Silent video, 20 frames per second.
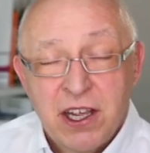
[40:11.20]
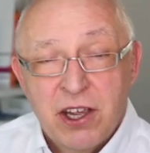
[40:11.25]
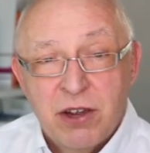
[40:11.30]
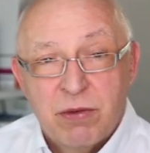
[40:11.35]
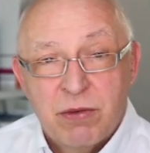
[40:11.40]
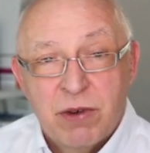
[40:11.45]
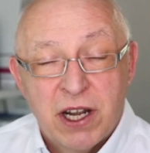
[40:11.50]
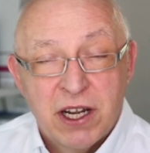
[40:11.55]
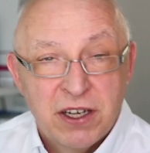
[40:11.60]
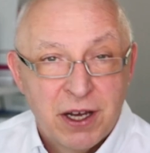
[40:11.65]

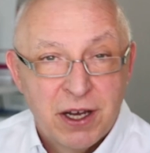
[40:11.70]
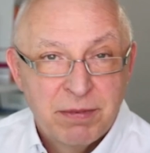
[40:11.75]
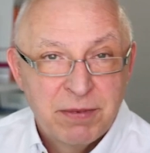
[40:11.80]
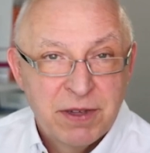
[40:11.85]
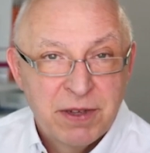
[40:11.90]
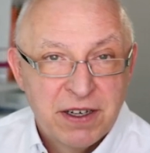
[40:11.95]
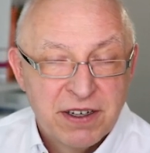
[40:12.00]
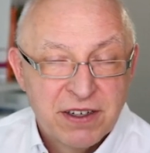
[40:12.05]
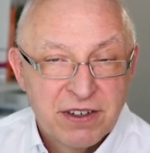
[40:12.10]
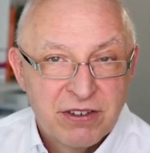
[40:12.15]
were
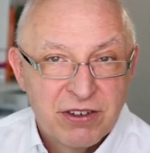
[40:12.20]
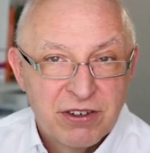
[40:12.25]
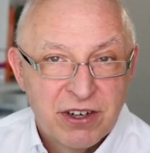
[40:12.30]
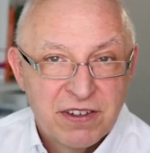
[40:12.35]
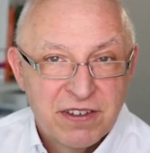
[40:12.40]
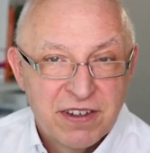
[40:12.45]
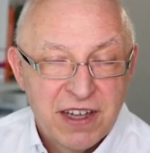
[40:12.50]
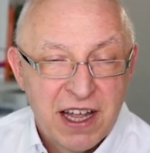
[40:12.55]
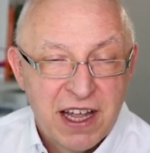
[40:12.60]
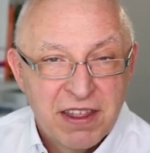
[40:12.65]
adopted
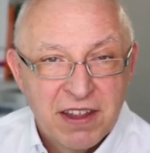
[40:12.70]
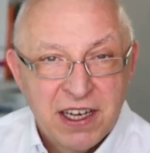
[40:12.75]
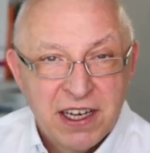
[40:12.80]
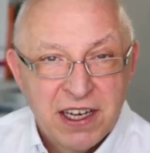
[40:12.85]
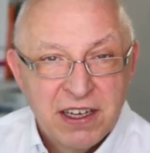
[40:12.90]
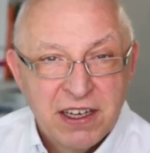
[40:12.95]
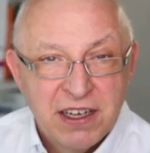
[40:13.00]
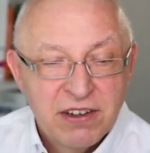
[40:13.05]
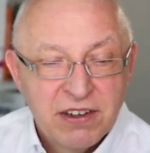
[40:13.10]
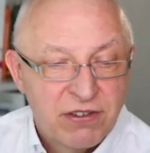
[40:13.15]
across other
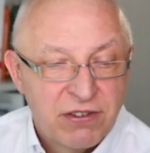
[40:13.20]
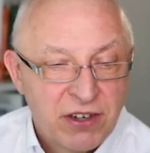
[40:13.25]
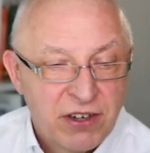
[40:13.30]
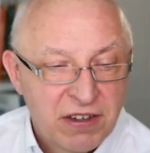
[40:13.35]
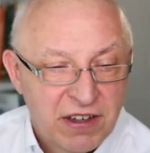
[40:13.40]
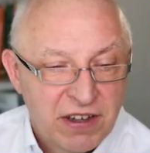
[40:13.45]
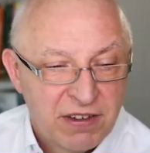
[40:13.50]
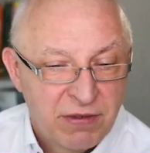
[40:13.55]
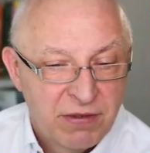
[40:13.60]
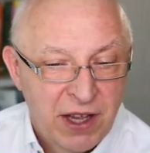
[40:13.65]
industries
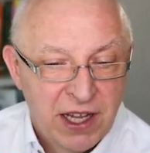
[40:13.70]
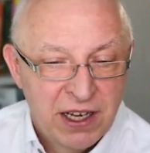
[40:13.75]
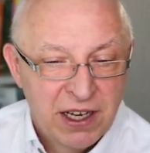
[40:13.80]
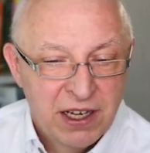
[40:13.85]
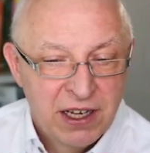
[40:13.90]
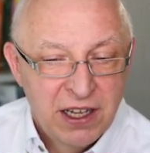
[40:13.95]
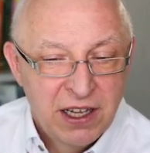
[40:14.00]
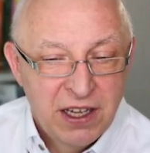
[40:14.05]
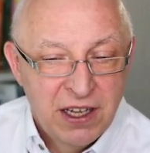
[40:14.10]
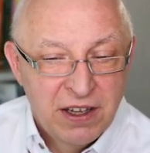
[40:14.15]
as well.
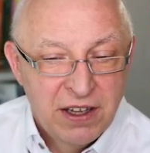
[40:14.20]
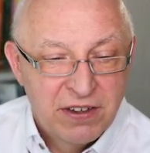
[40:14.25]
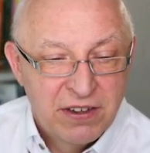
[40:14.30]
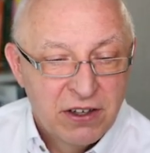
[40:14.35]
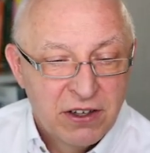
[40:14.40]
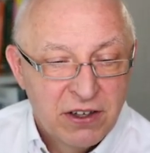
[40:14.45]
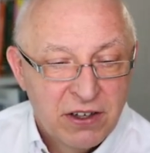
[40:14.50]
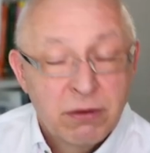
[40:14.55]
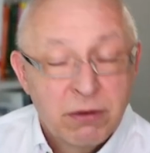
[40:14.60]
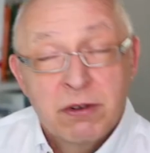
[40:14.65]

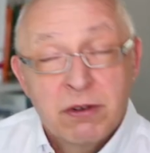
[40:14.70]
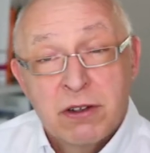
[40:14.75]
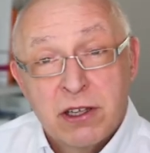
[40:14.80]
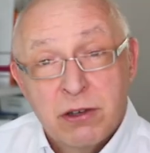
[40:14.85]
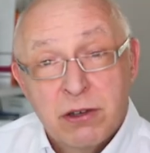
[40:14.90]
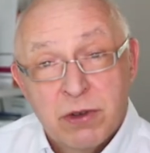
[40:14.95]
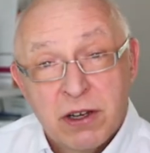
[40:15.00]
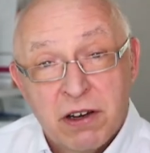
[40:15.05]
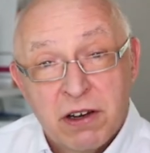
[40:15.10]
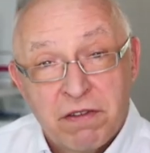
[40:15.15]
So you
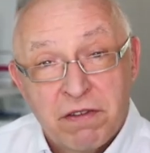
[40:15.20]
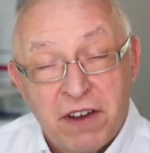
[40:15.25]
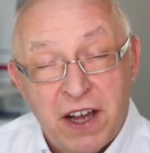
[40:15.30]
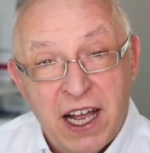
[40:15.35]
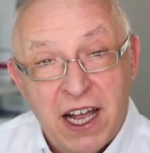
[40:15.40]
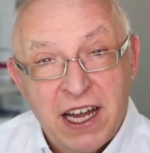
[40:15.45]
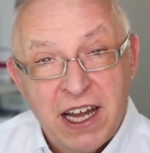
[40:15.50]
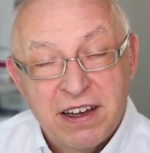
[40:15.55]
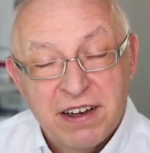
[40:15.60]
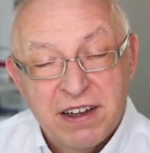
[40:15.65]
will
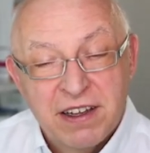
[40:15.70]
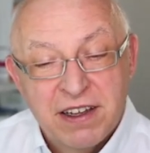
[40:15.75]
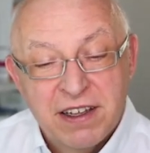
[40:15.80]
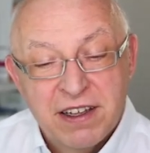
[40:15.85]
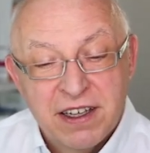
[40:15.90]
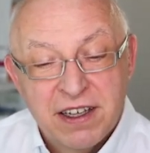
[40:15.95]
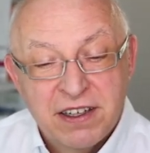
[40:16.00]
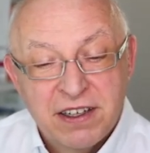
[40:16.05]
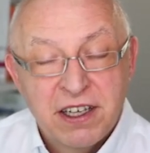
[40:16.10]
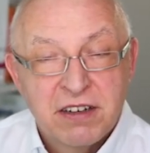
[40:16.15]
find
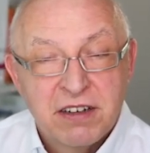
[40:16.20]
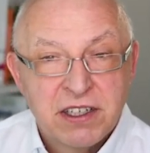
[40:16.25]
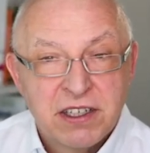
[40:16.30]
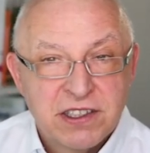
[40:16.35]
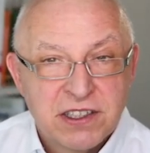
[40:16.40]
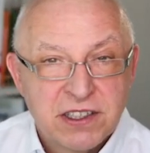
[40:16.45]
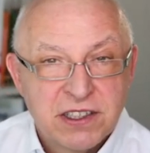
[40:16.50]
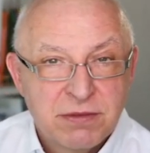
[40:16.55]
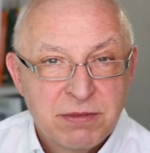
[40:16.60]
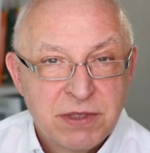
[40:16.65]

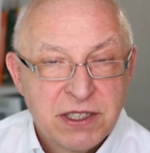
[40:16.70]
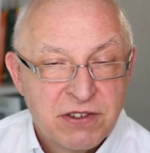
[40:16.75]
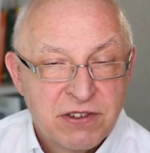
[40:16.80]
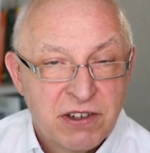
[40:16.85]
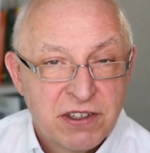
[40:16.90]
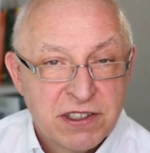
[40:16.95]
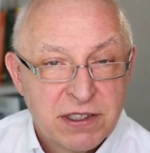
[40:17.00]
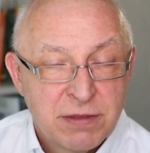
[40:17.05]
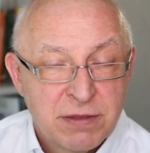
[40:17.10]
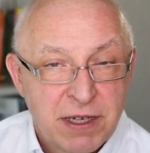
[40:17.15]
adherence to
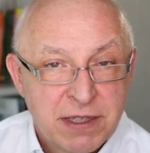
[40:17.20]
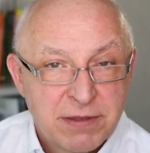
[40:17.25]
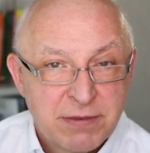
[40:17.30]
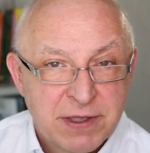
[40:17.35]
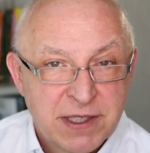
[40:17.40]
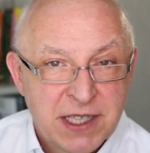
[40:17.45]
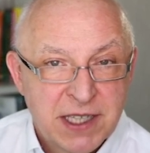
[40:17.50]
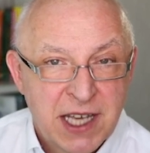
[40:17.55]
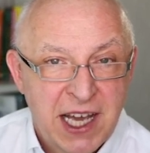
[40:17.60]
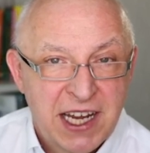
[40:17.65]
MISRA C++
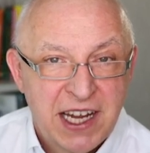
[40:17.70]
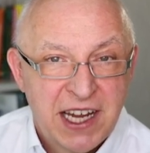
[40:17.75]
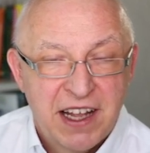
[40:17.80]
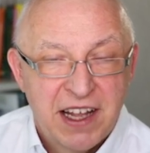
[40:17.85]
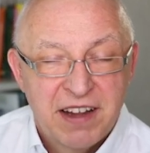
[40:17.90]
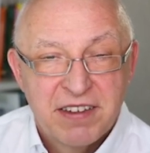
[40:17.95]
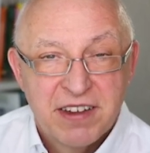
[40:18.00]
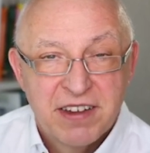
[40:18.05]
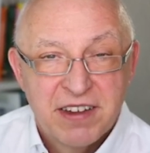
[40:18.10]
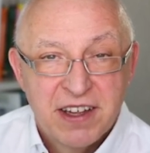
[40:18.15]

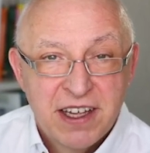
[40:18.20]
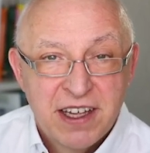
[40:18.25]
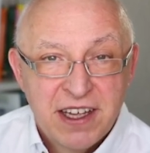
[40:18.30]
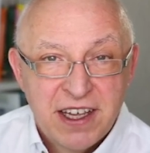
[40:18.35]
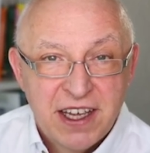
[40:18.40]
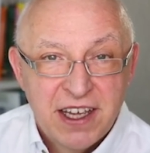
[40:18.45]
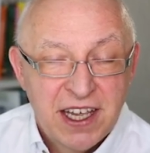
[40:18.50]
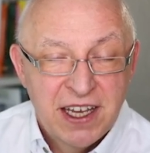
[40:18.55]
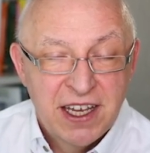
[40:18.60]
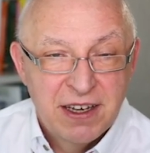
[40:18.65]
guidelines
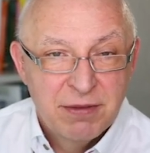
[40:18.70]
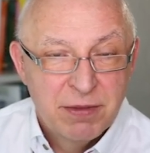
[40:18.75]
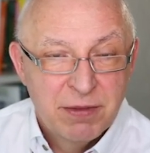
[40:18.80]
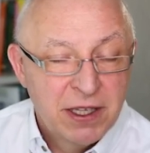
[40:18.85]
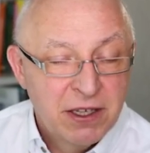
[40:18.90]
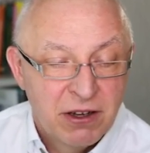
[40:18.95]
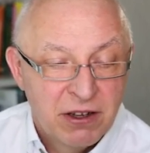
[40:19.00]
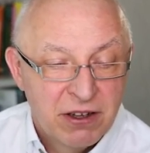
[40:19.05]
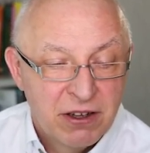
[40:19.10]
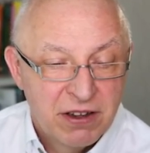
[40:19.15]

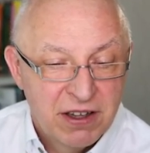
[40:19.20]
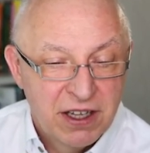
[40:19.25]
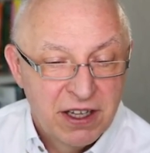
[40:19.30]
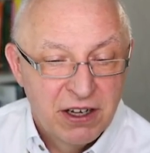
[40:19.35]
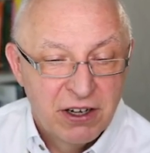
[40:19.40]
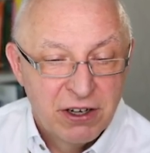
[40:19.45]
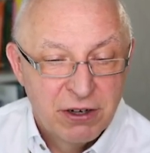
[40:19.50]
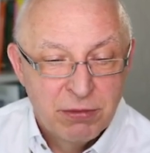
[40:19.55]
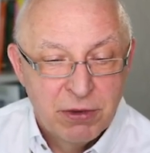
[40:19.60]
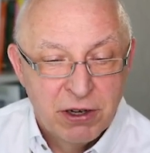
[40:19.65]
beyond the
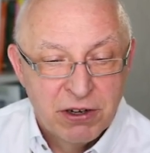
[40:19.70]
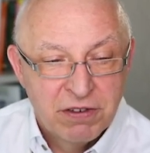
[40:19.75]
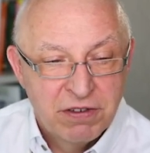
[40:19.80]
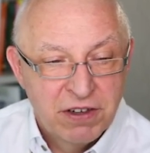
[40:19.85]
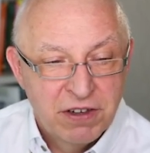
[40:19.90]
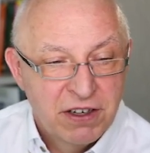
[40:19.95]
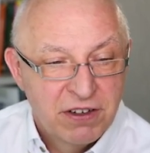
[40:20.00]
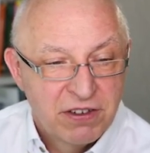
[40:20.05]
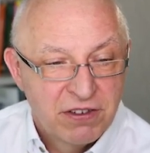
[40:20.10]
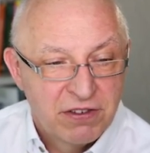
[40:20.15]
automotive
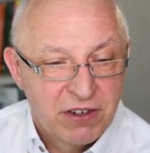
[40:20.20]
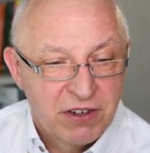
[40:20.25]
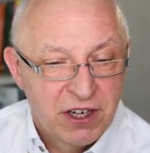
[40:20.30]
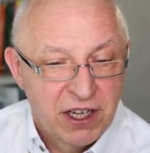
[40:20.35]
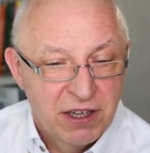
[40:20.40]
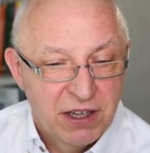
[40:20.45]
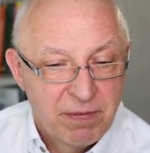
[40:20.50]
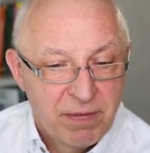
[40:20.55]
industry.